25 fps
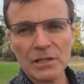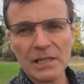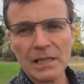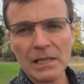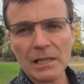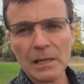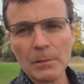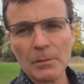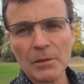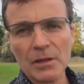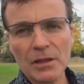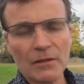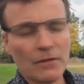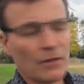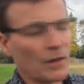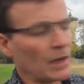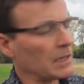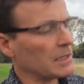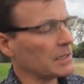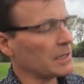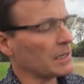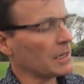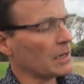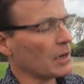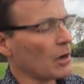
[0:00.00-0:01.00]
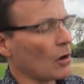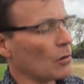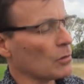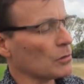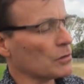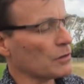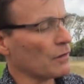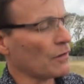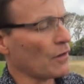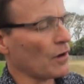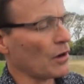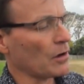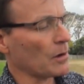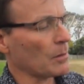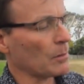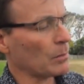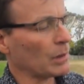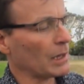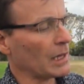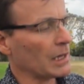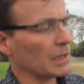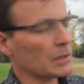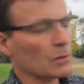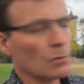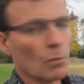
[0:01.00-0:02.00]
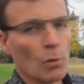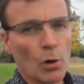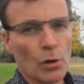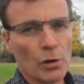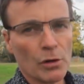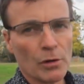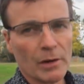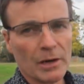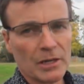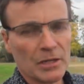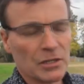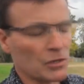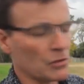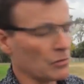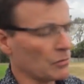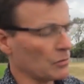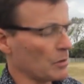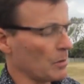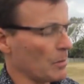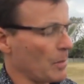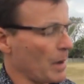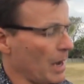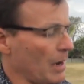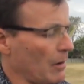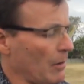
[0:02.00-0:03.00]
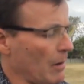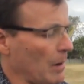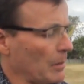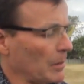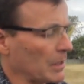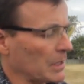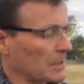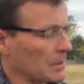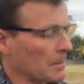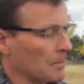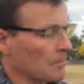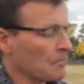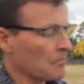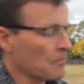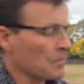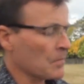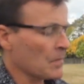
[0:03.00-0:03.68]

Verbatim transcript: stick them to the face here to hold your phone in place while you're actually doing your panoramics.